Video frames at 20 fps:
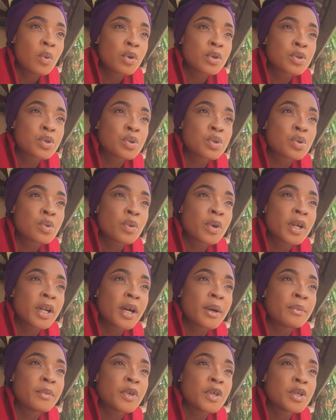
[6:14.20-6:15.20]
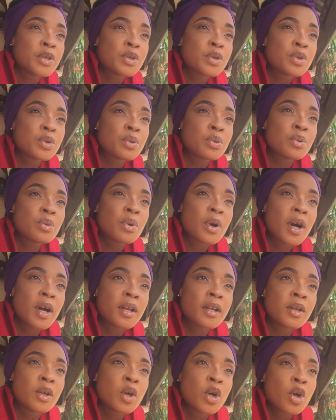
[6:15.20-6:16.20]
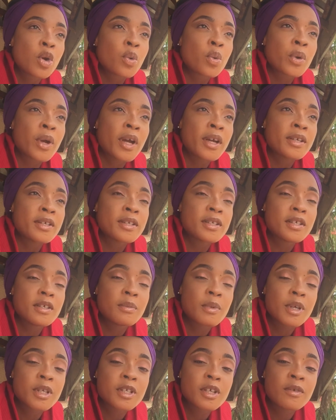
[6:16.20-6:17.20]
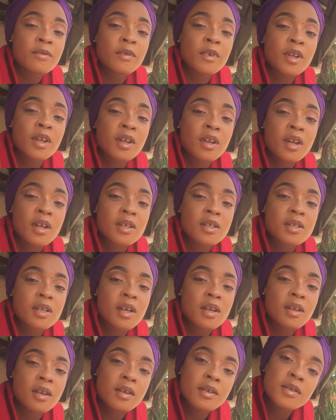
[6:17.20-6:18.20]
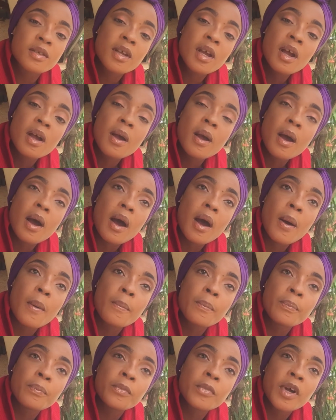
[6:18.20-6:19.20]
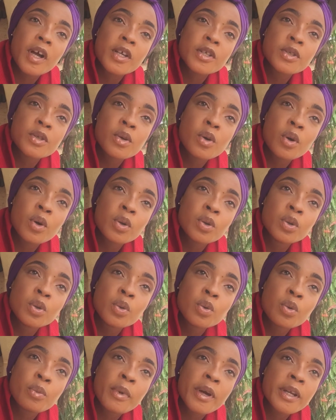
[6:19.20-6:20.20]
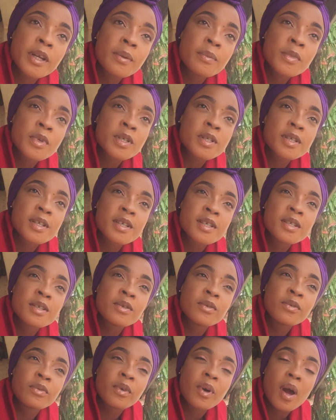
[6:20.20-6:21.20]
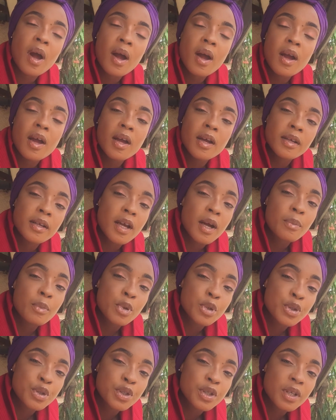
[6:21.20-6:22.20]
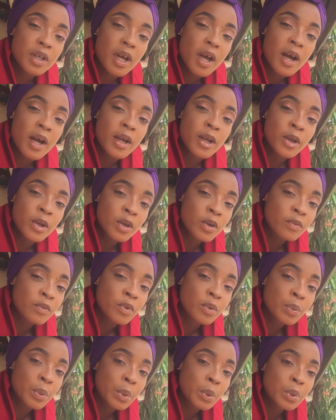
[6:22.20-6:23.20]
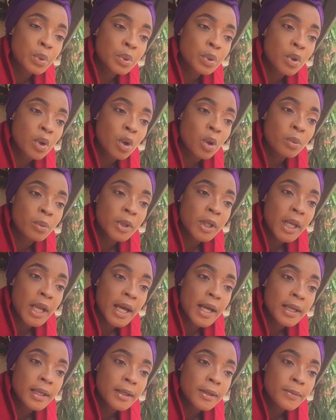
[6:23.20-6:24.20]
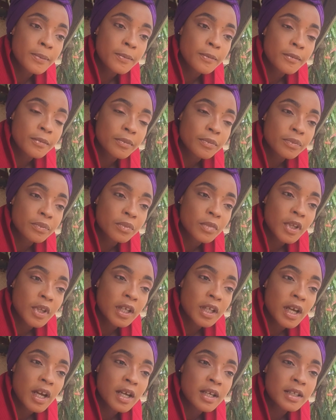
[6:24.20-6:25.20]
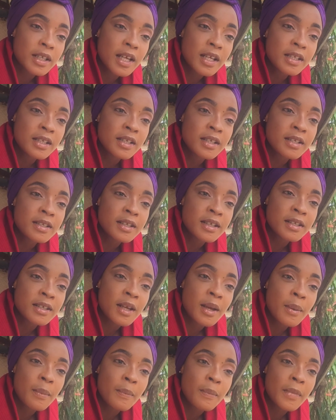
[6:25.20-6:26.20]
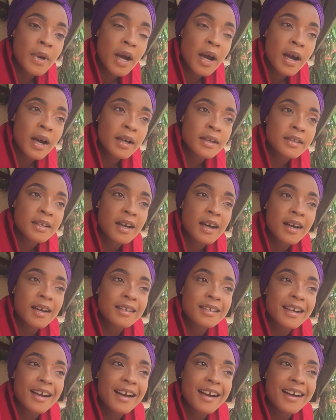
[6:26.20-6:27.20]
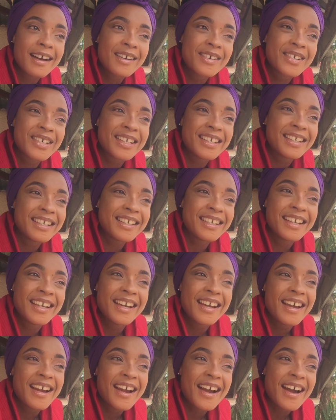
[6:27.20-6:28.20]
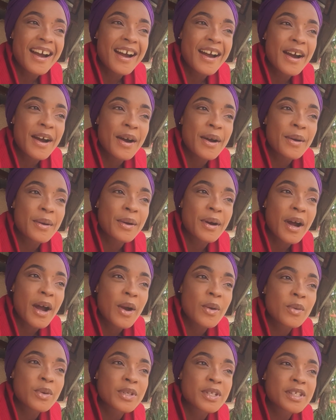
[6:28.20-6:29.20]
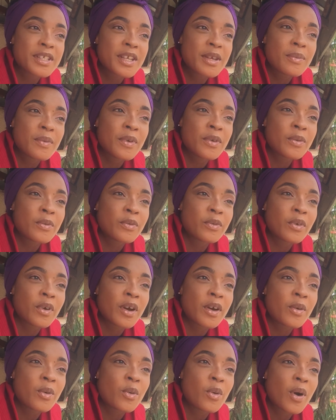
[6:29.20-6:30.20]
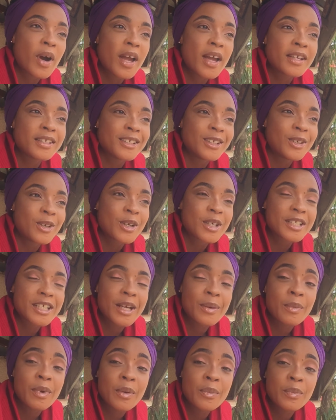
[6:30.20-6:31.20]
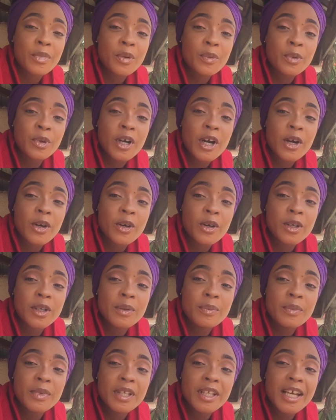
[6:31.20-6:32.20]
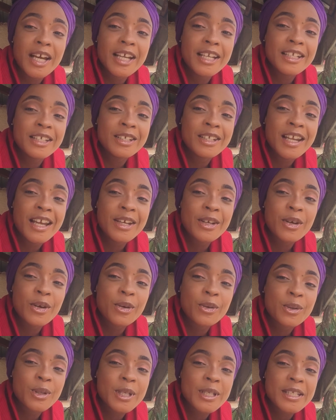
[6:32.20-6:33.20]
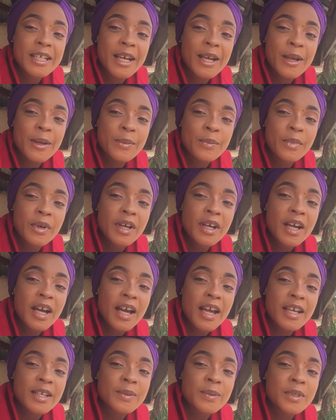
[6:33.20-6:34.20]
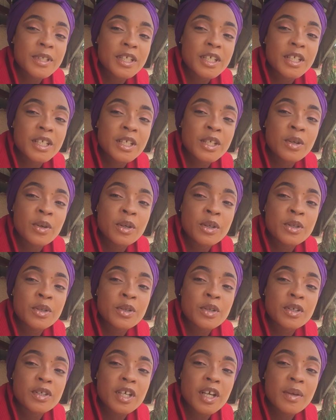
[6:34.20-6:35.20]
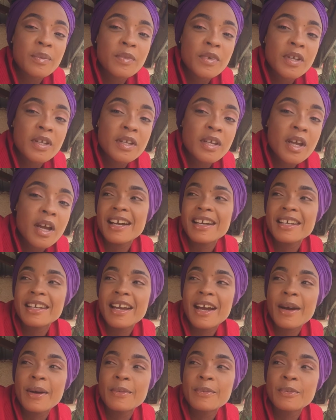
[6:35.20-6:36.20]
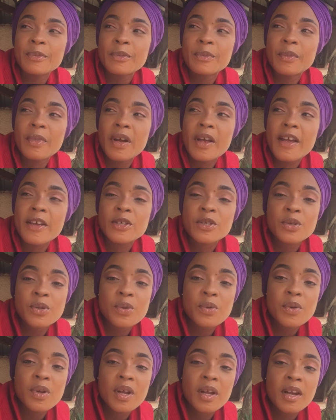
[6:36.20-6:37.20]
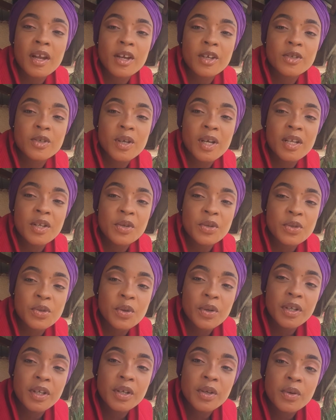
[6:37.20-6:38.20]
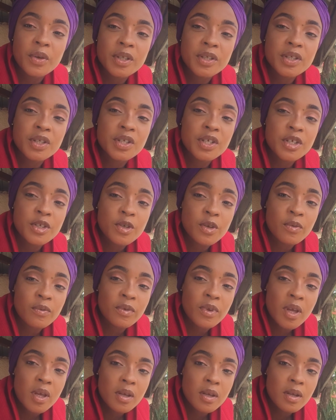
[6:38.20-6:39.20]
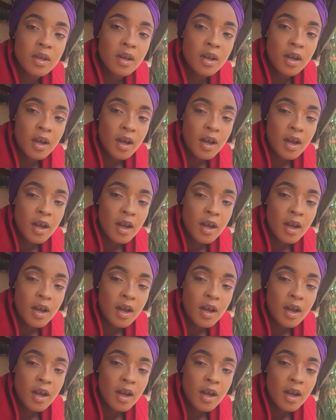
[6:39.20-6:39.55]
want to know what I'm into and where I see myself in the next 10 years. Um, as you all know, my name is Nazifa. Yeah, but uh, a lot of people do call me Laali. Laali is the name uh, that actually uh, I was given for a quite a long time and people are calling me Laali like all the time especially on the social media I am um, a student actually studying quantity surveying